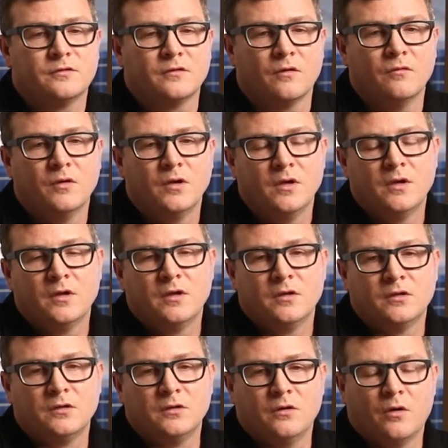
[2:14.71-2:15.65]
So
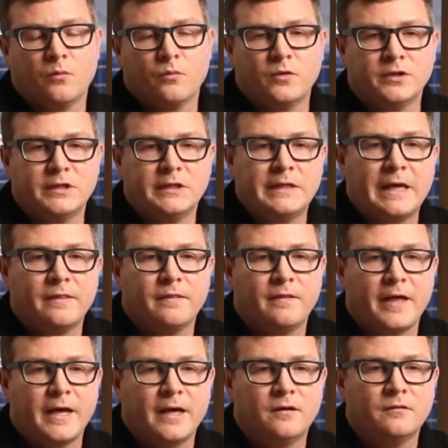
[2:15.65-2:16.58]
you don't really get
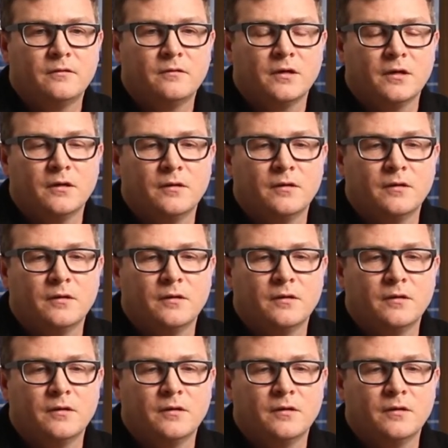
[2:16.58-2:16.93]
that